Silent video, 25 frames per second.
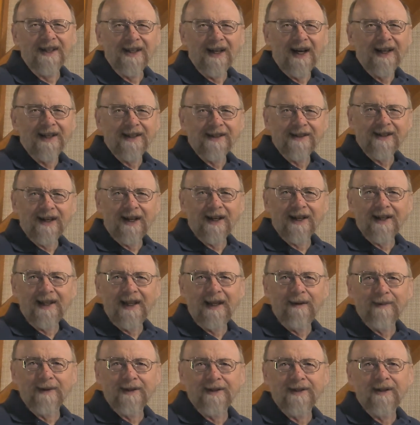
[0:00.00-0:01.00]
I decided to
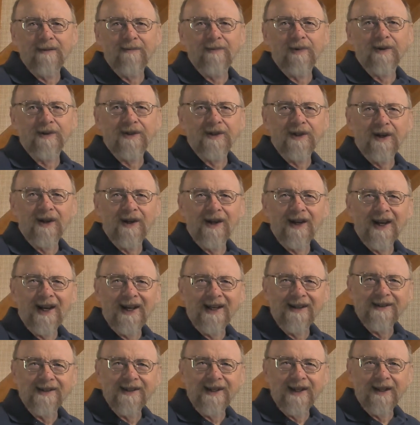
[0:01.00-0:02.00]
keep it simple so you kind
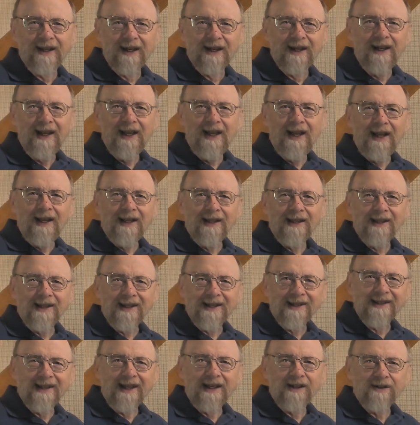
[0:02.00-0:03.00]
of see the
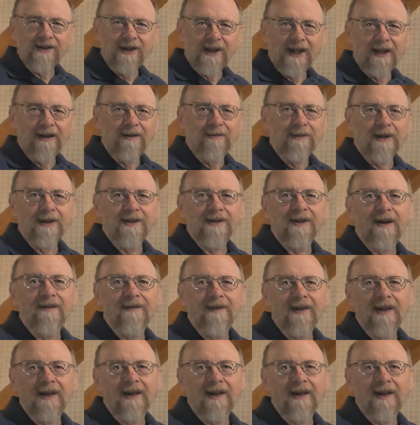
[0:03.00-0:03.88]
essential elements of the